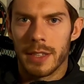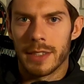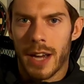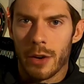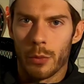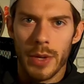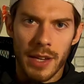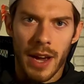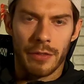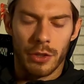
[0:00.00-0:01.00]
the entire week
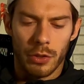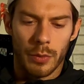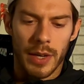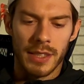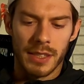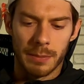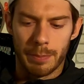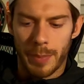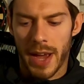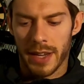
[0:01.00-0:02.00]
after the race,
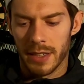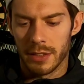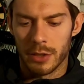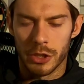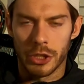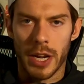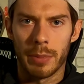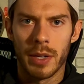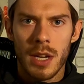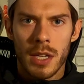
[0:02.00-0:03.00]
back into shape.